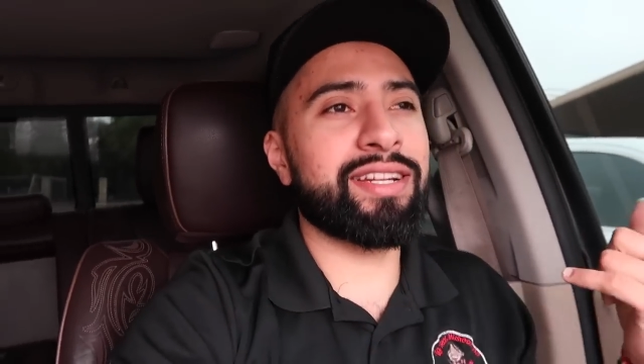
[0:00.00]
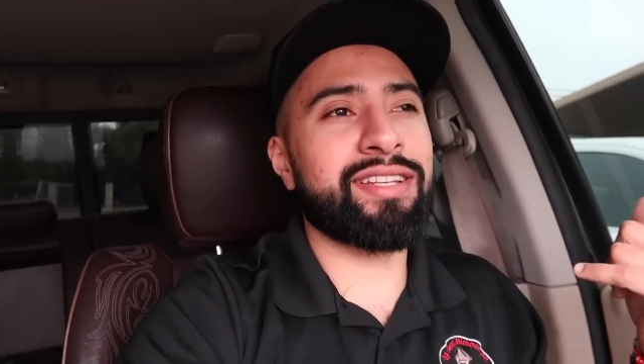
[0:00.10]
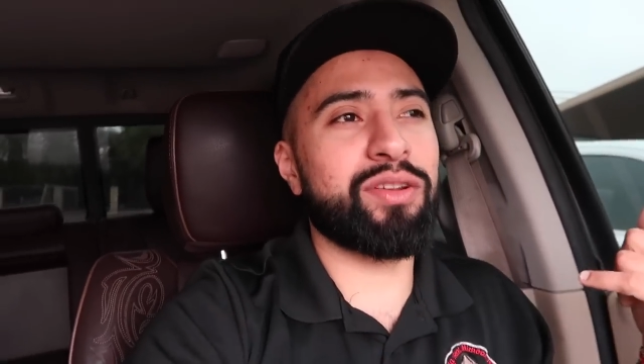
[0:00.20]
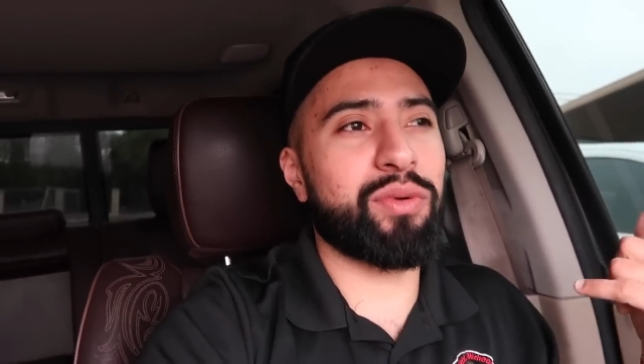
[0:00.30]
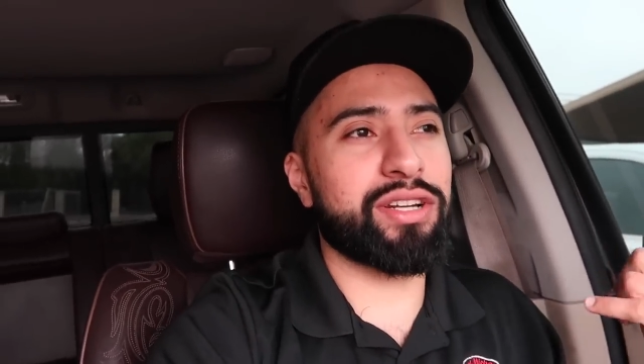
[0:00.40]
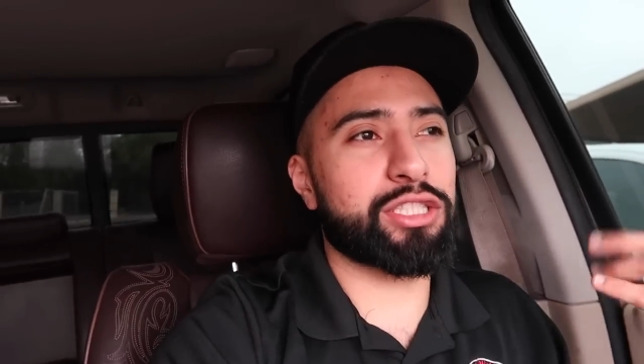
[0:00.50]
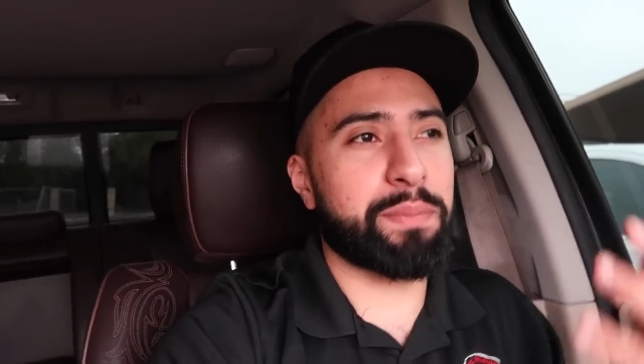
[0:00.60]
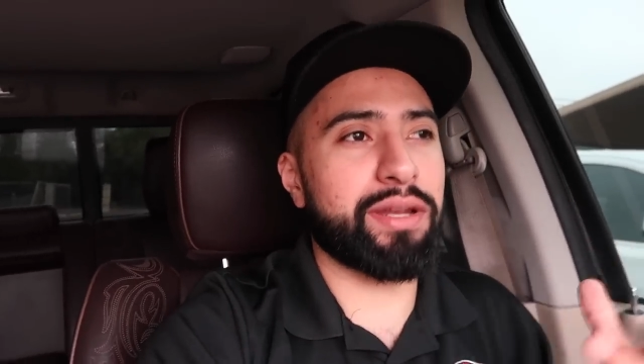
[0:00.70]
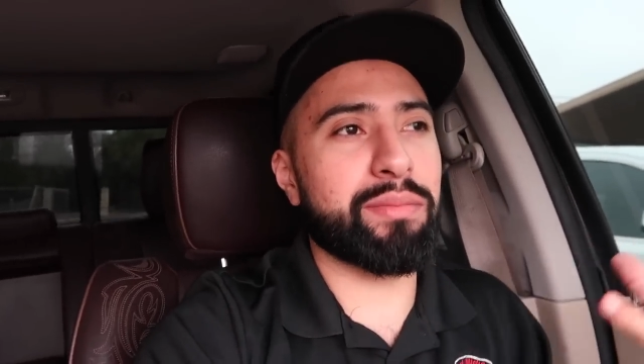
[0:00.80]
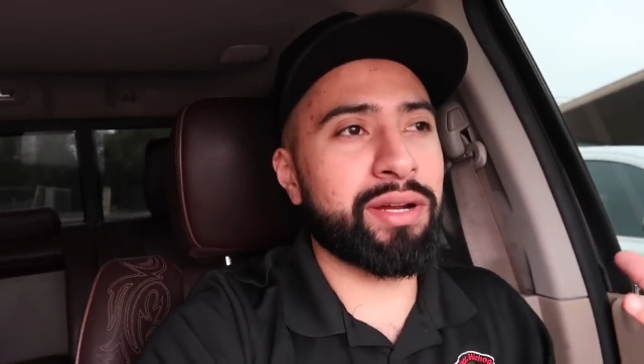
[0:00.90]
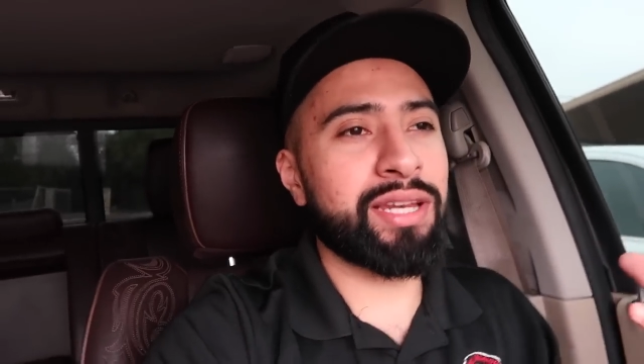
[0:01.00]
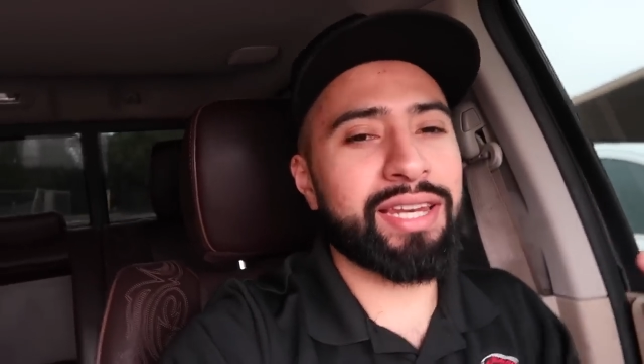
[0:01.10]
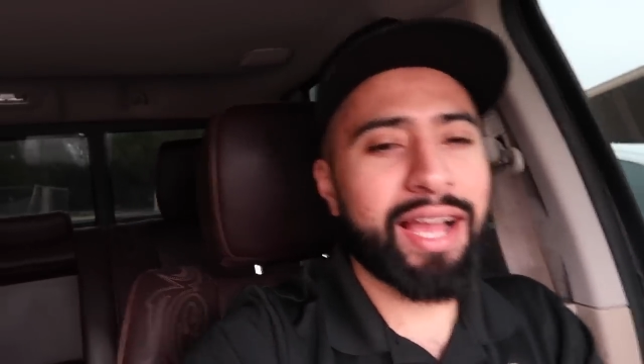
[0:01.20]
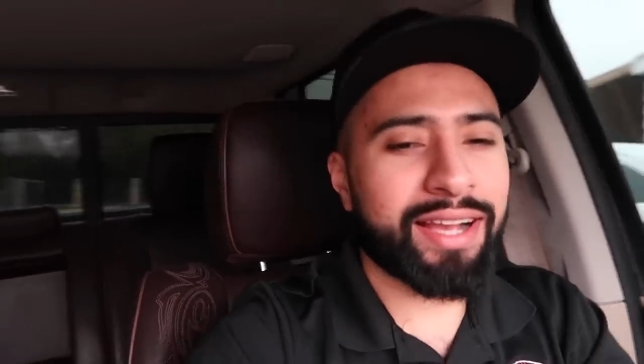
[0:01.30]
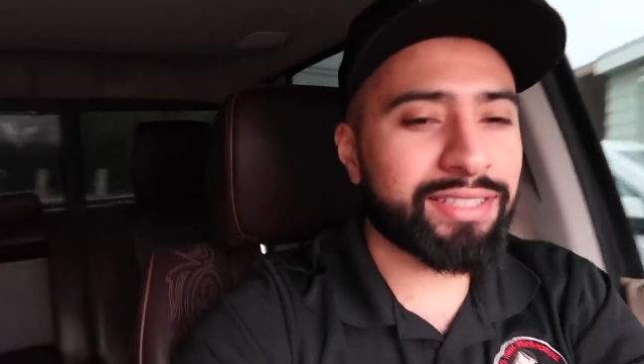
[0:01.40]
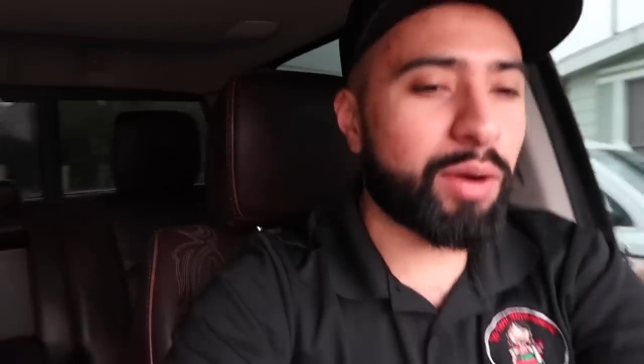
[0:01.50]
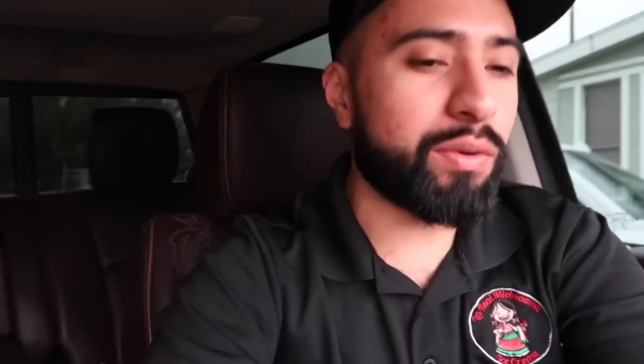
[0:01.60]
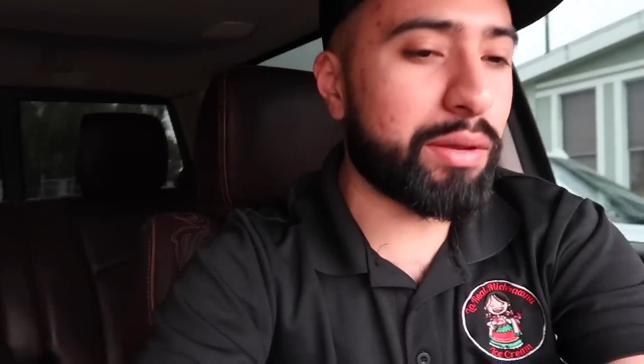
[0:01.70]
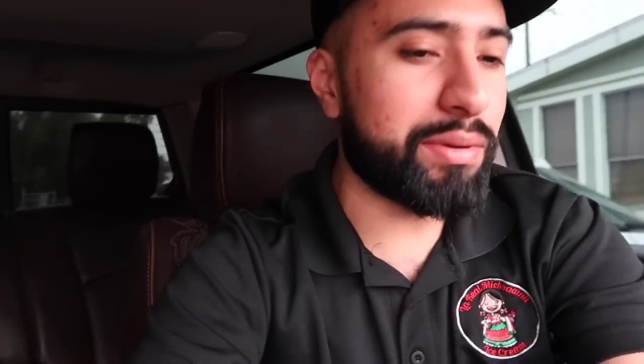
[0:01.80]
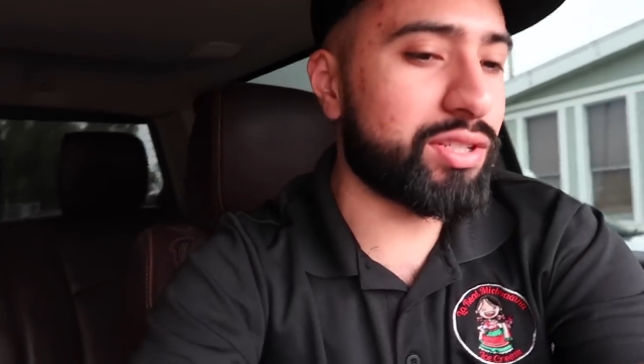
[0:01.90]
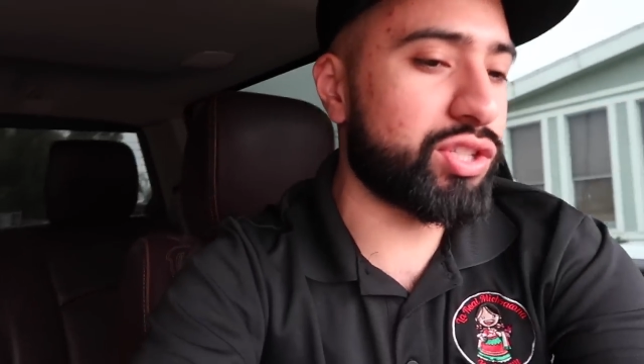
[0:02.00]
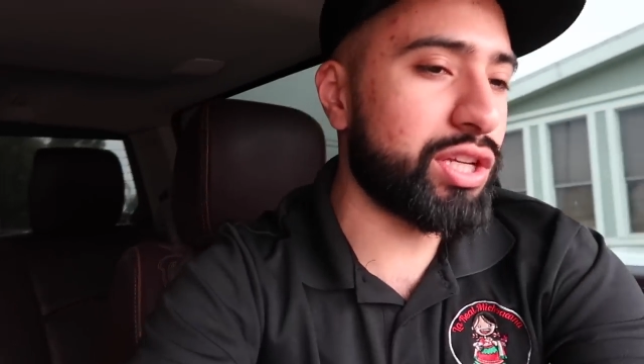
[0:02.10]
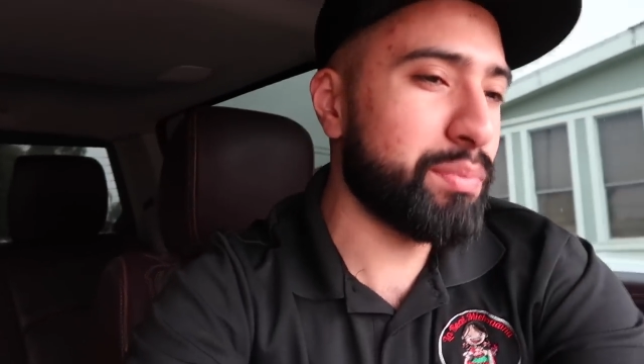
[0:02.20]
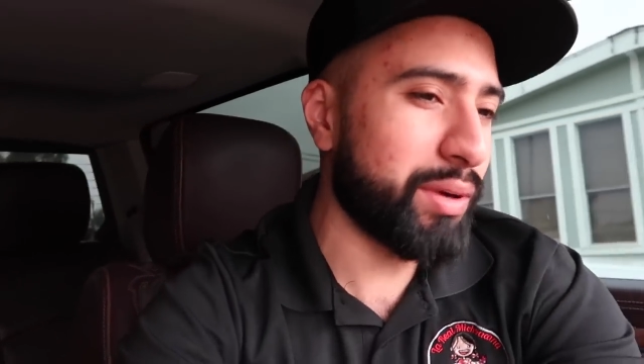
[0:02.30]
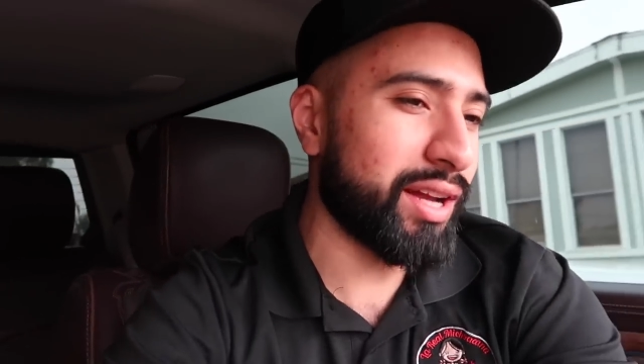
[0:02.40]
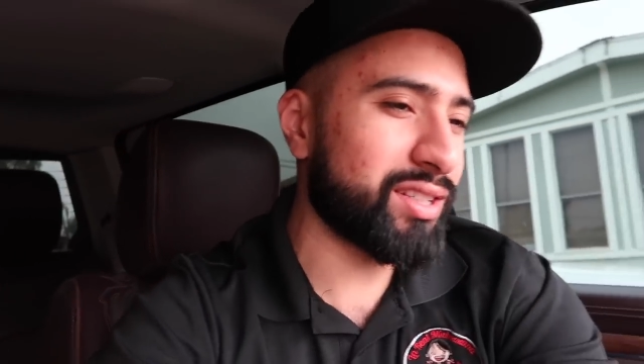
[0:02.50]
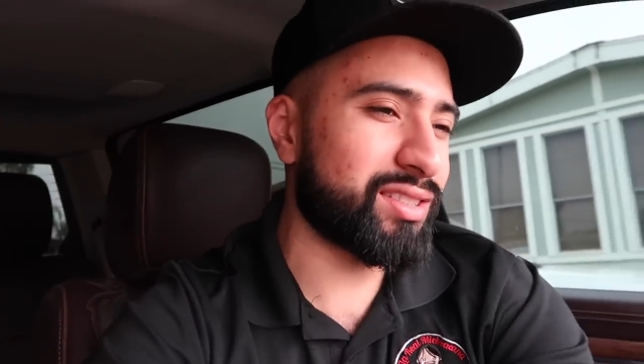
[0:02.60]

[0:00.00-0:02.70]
I didn't want to spend money, not because I want to be cheap, but